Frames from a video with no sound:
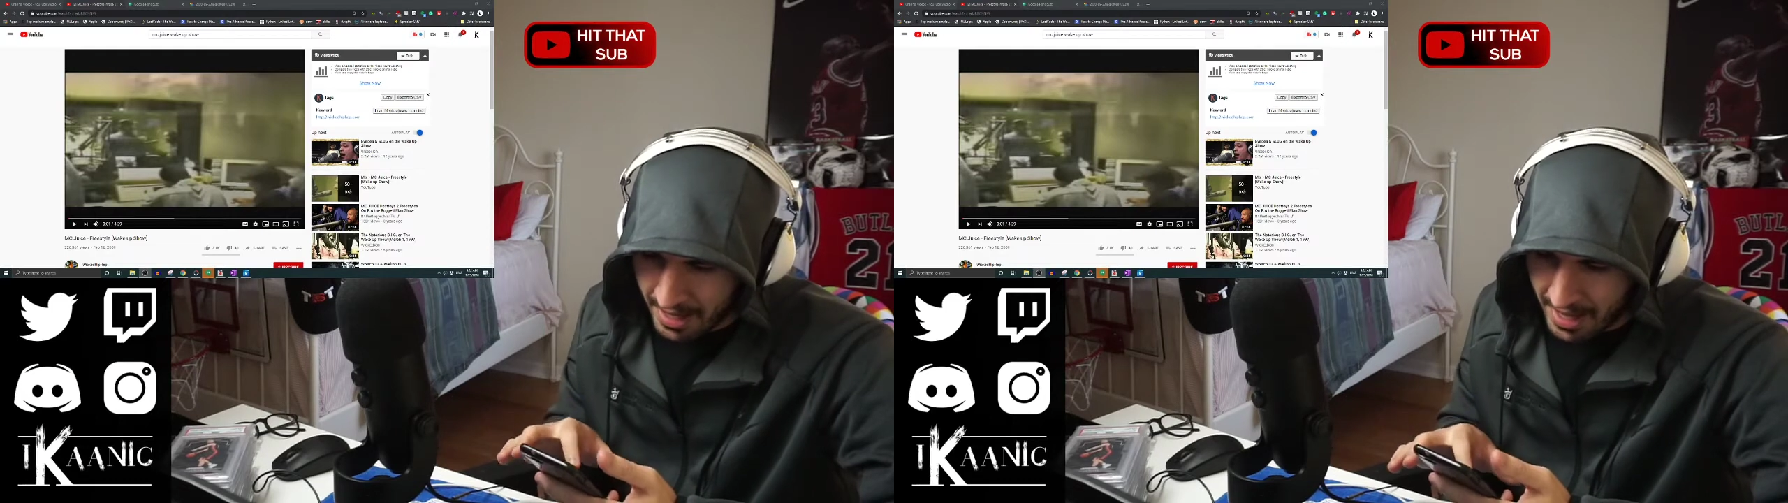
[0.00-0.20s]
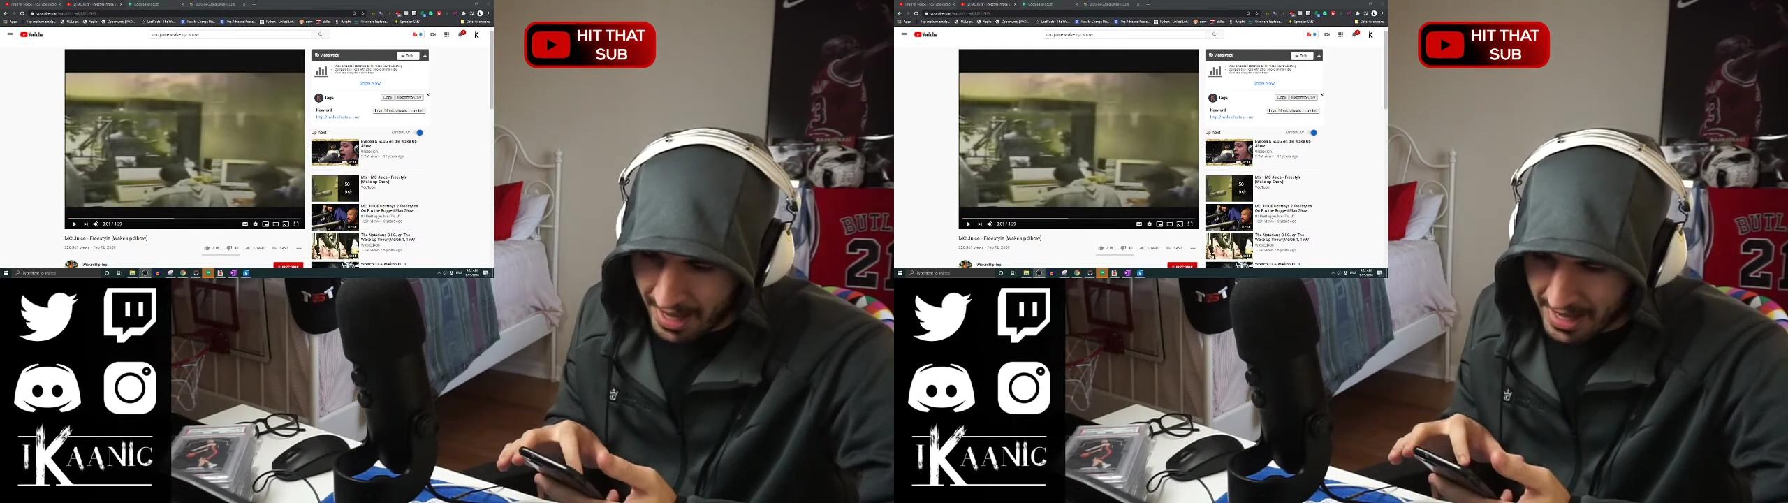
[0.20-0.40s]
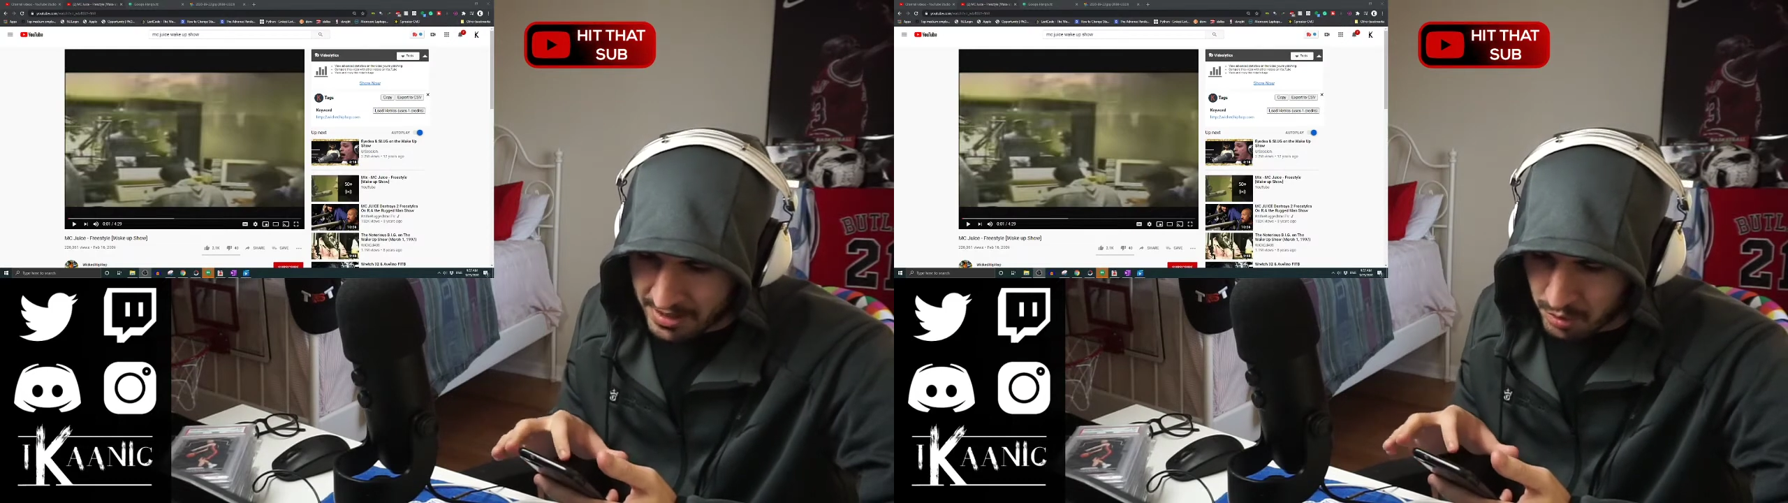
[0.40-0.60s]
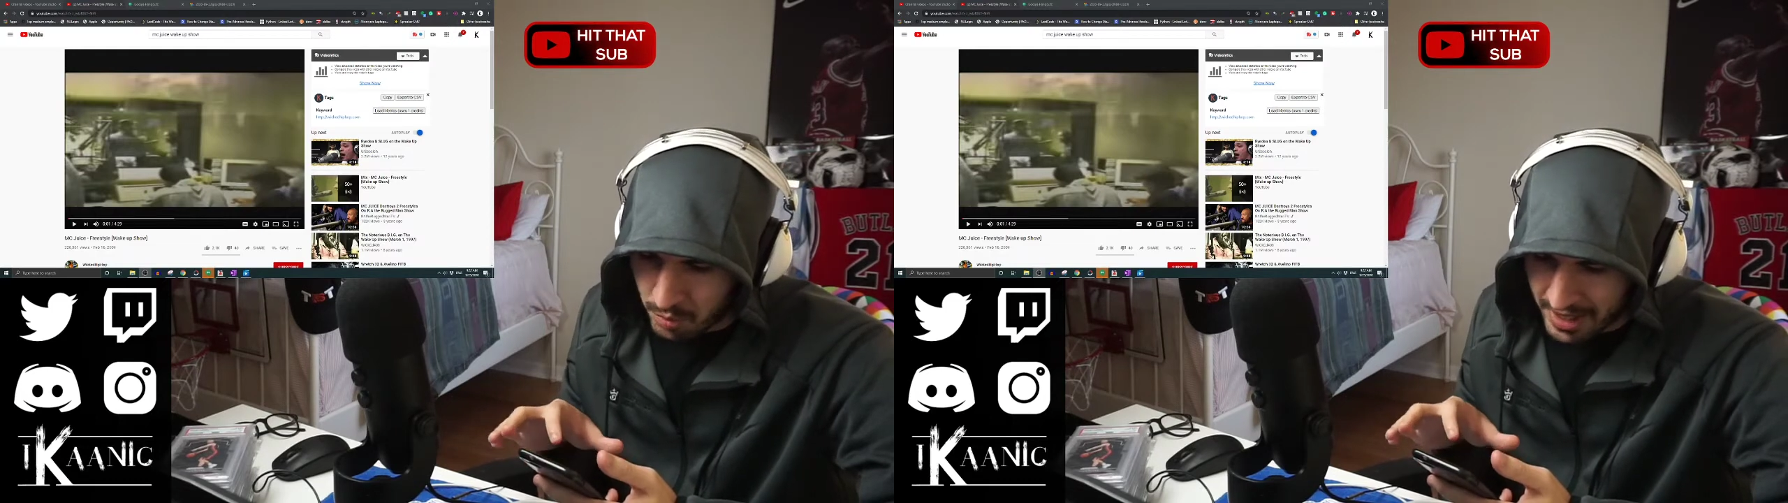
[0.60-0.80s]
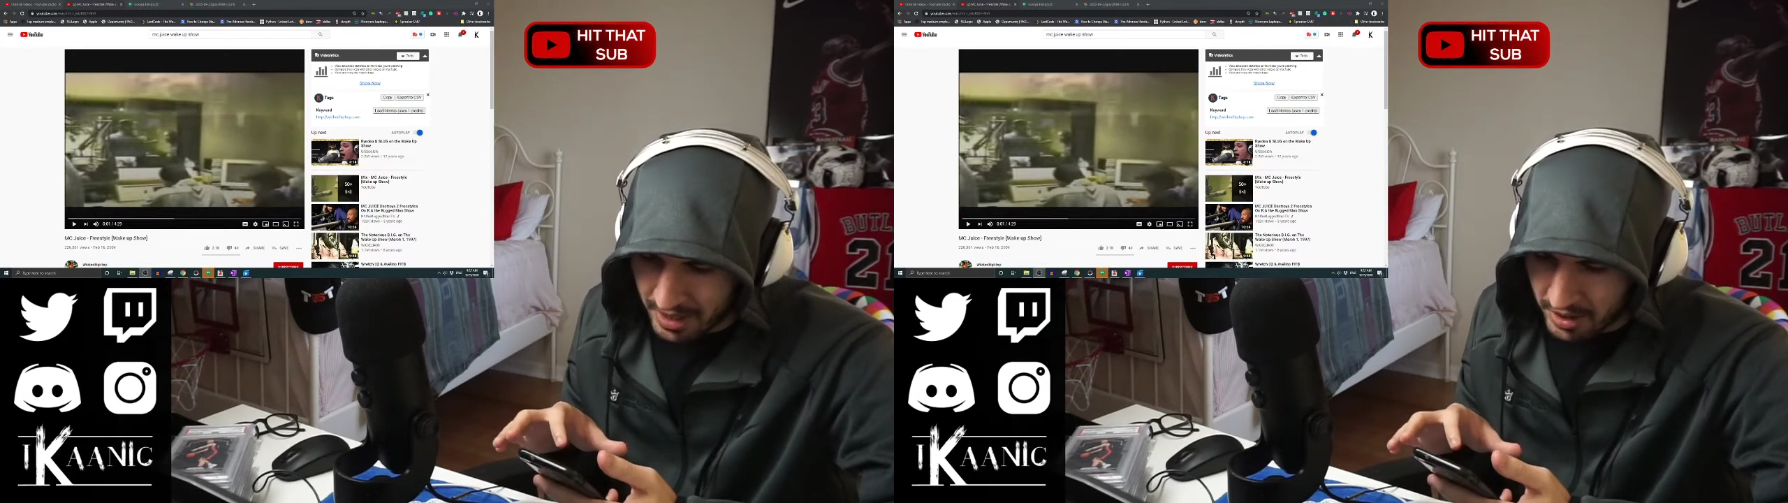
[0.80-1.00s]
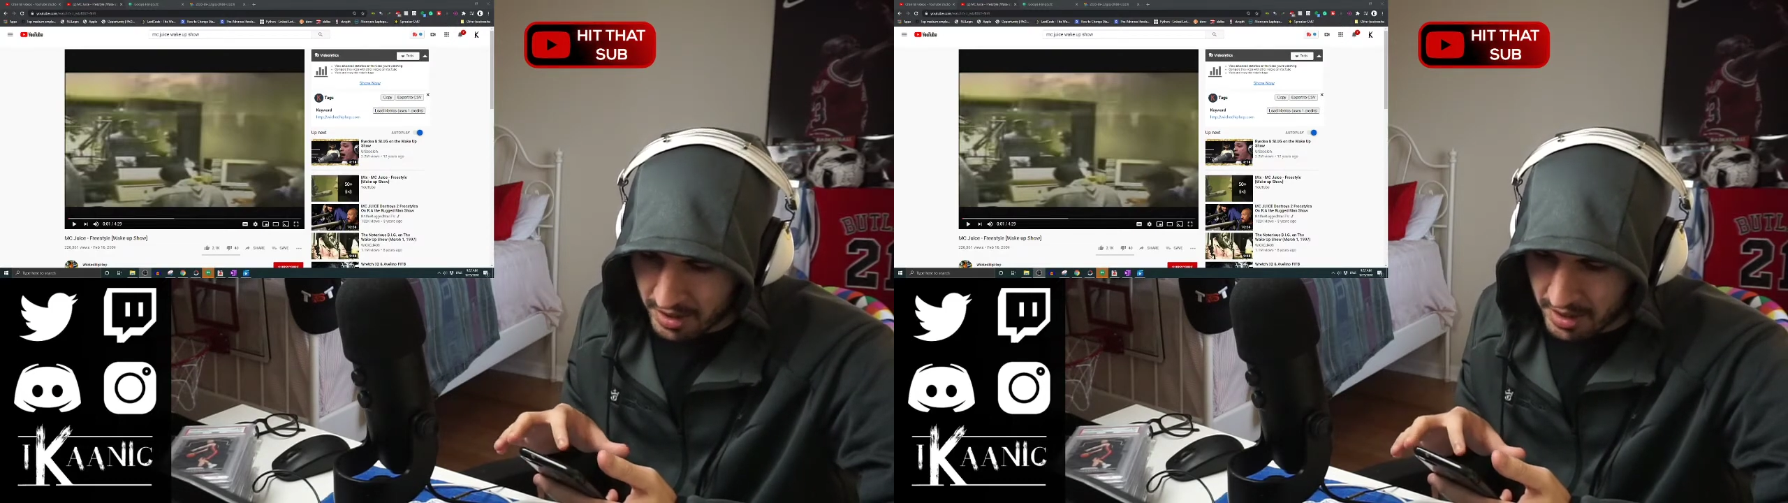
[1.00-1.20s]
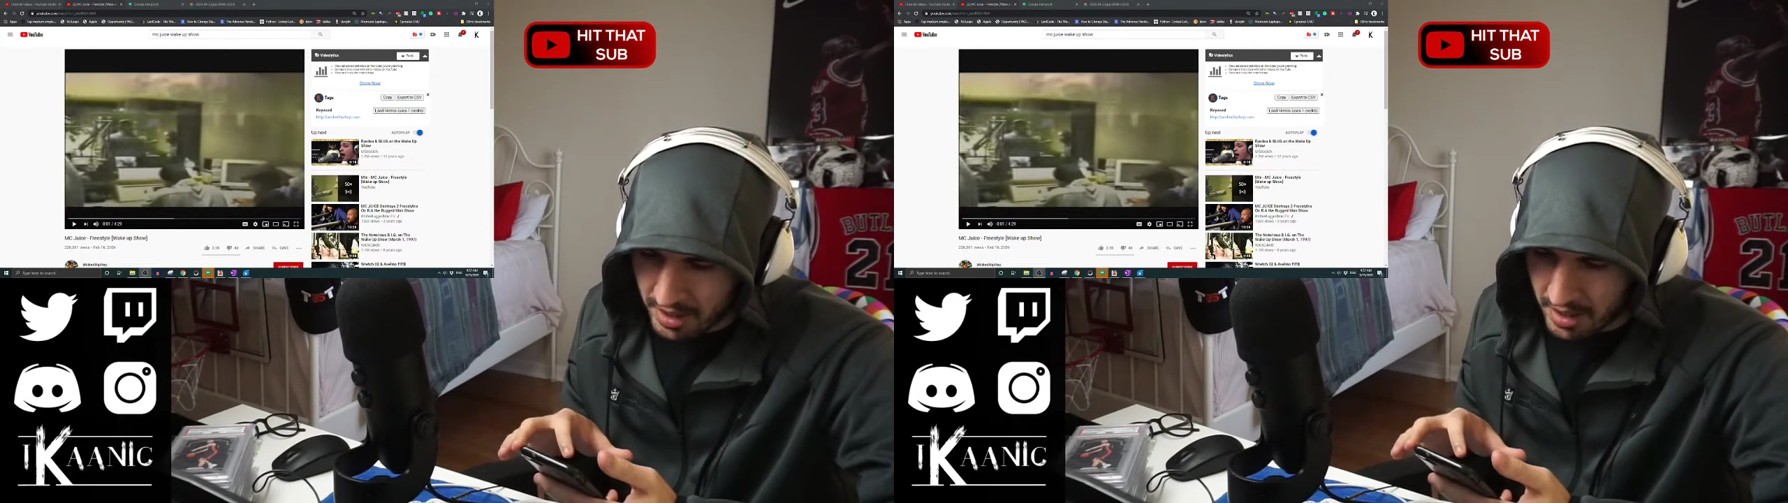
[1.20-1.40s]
as well.